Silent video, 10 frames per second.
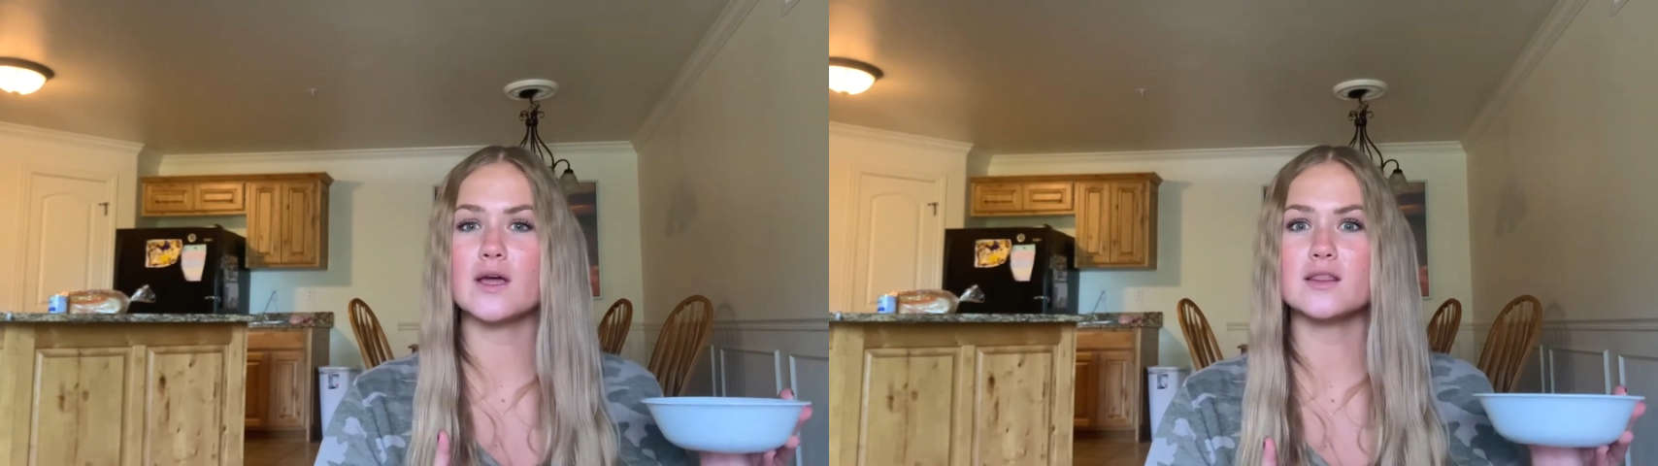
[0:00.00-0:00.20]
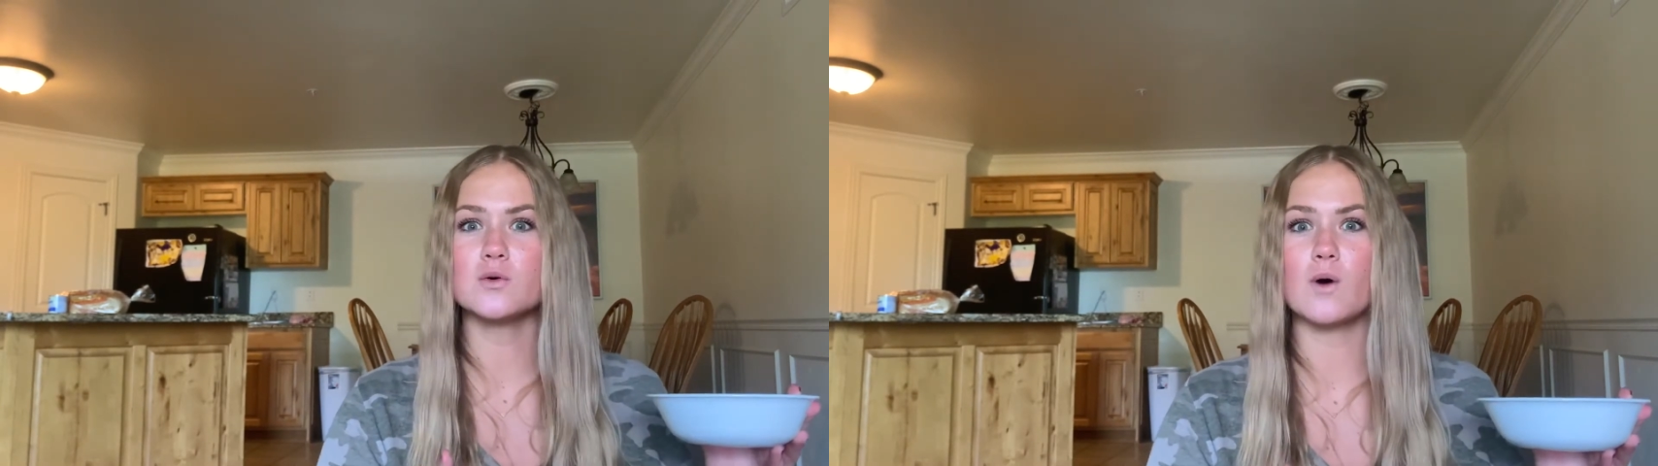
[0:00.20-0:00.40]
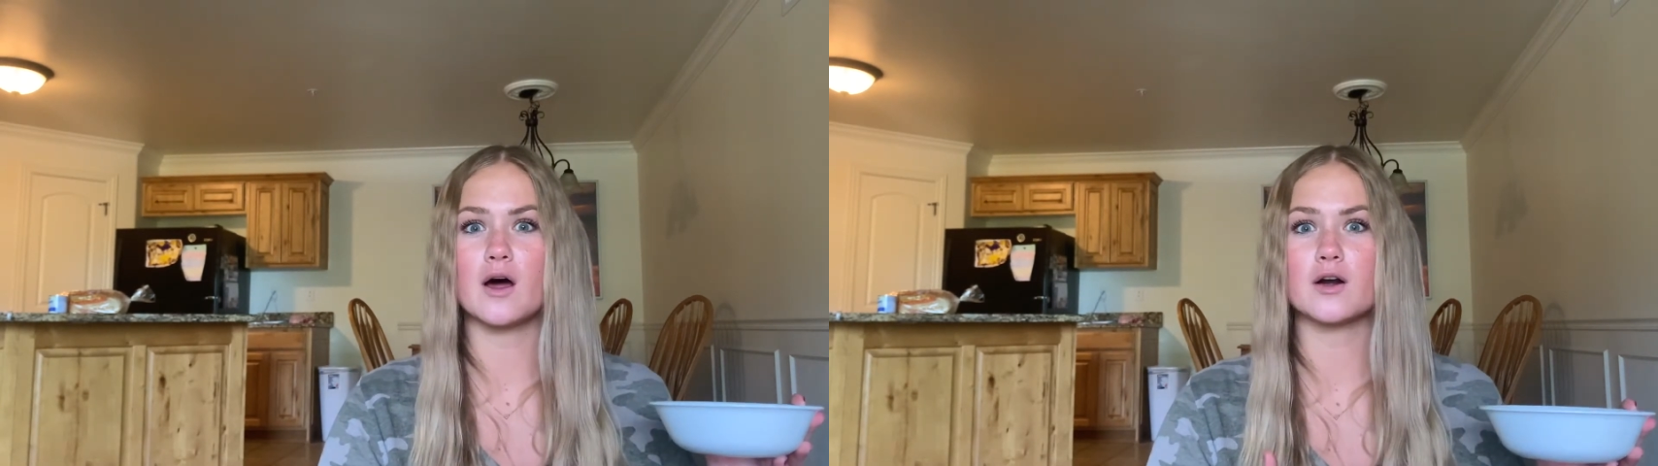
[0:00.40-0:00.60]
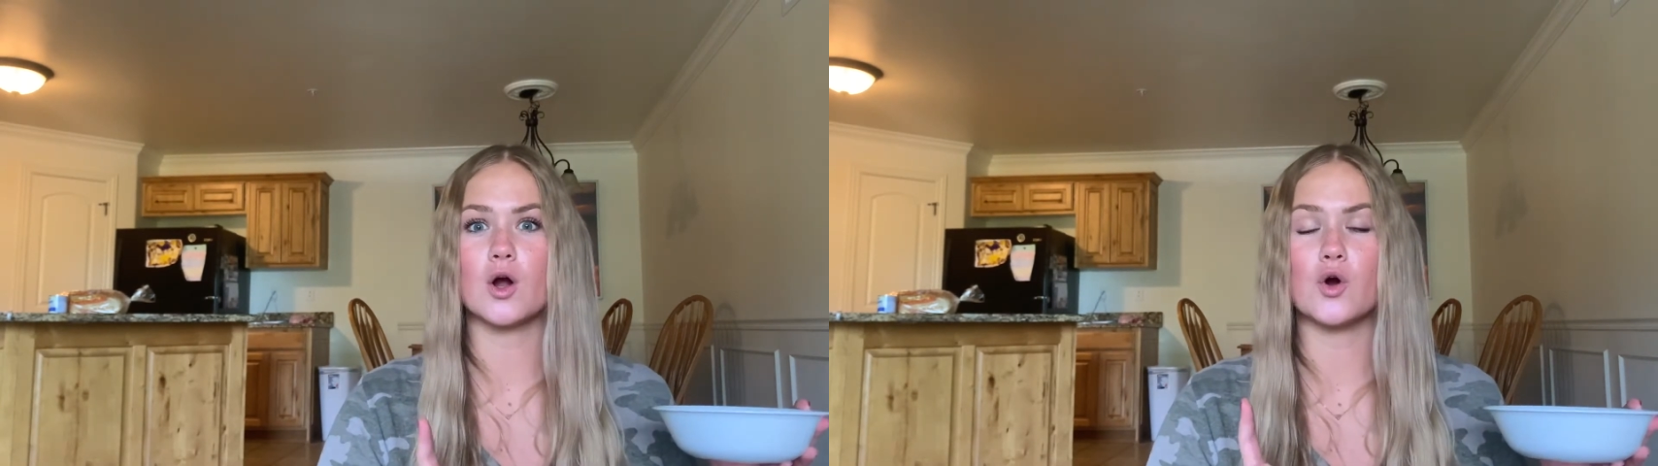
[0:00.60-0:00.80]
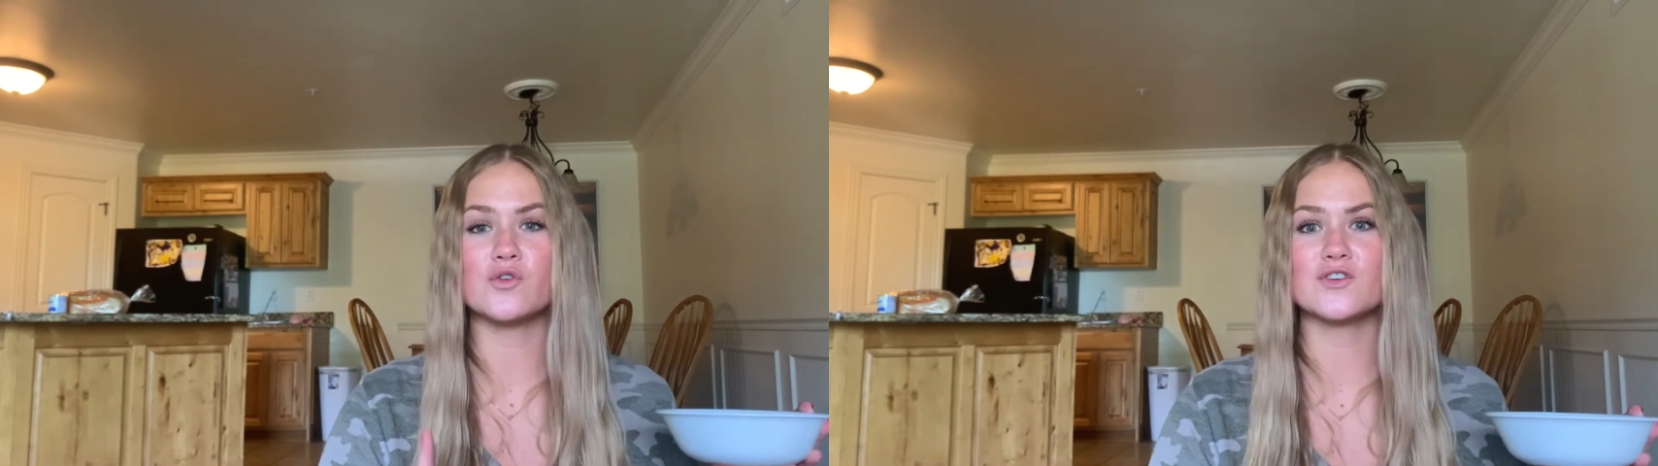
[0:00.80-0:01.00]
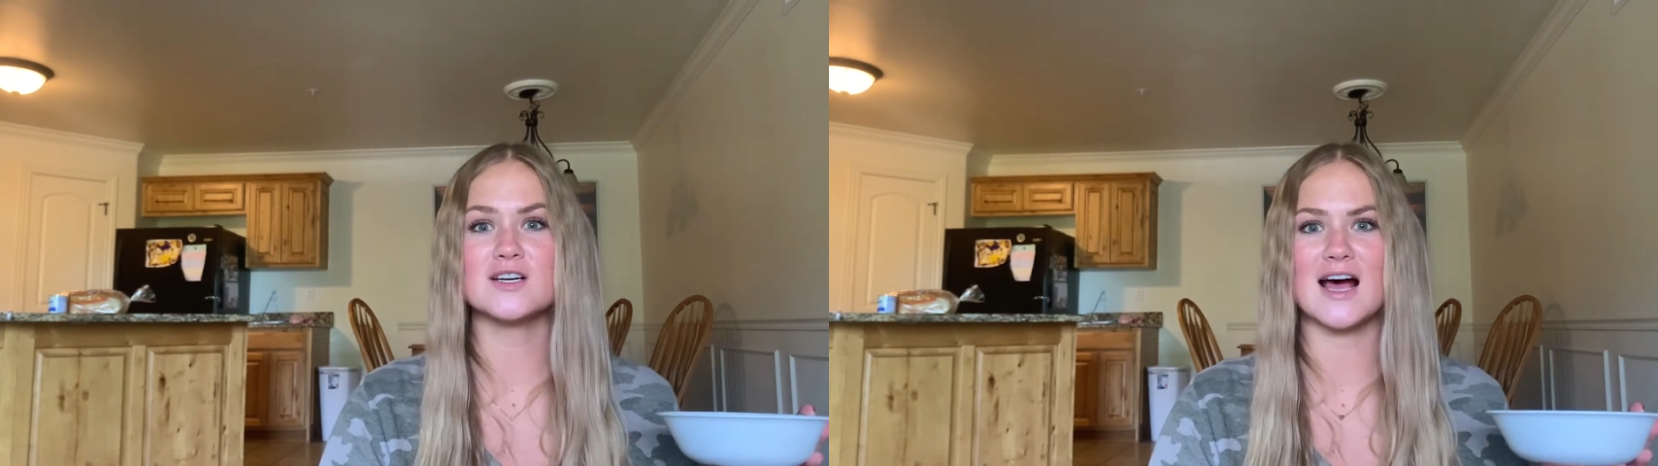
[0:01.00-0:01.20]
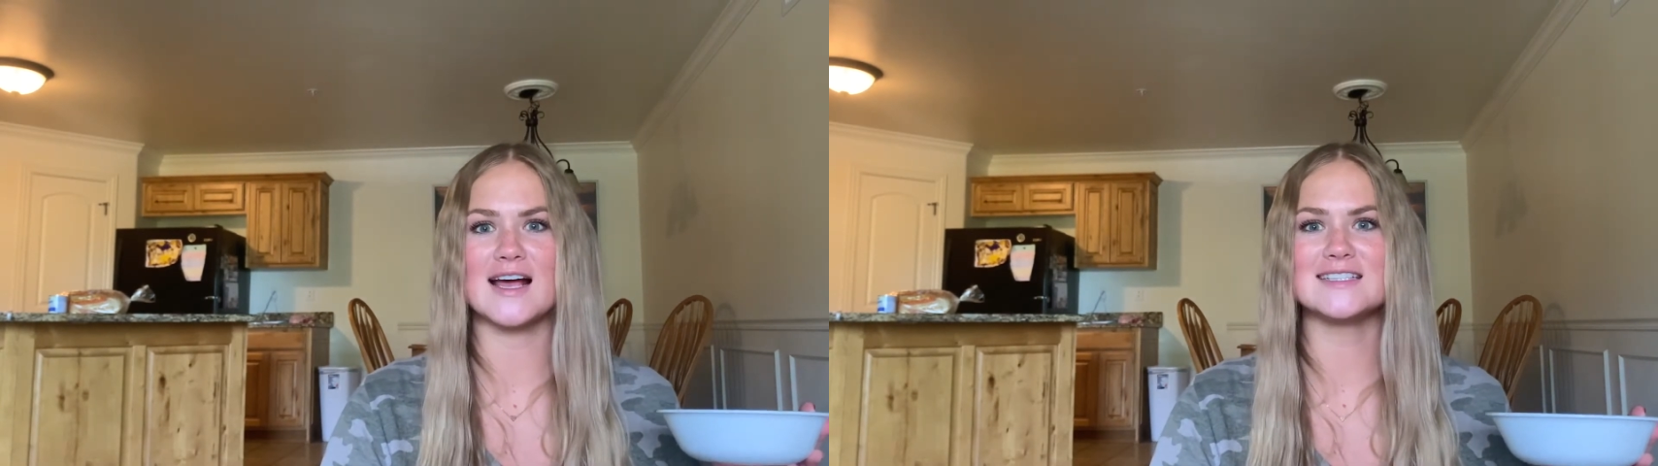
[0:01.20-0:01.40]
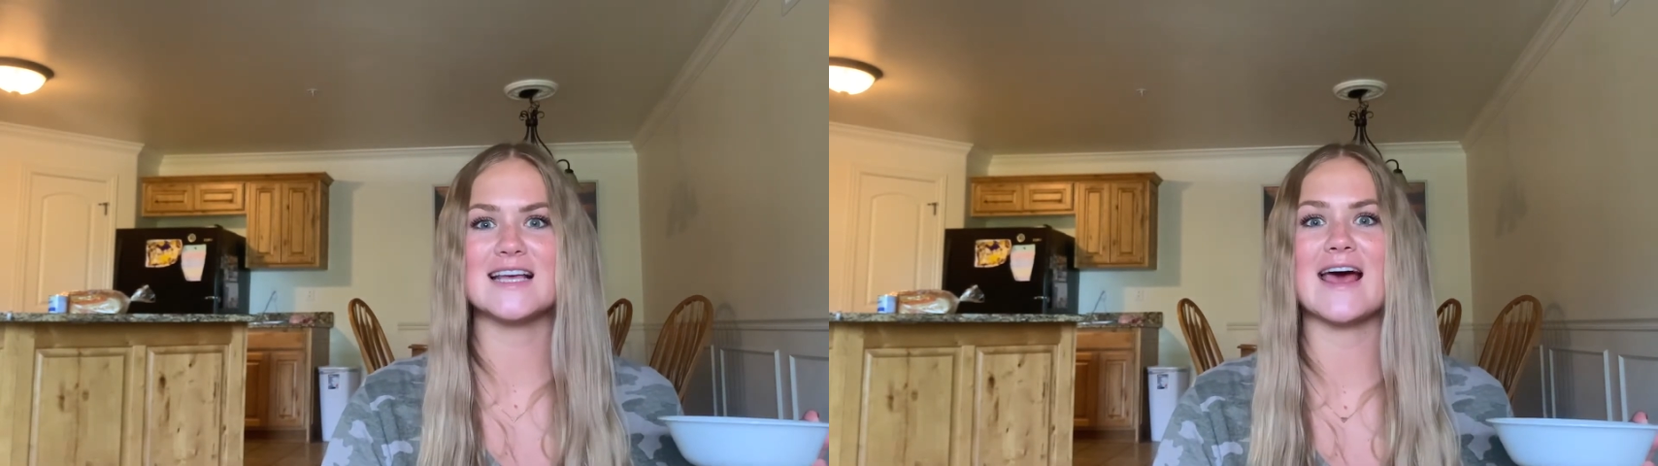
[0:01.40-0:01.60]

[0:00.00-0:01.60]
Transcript: in the water overnight,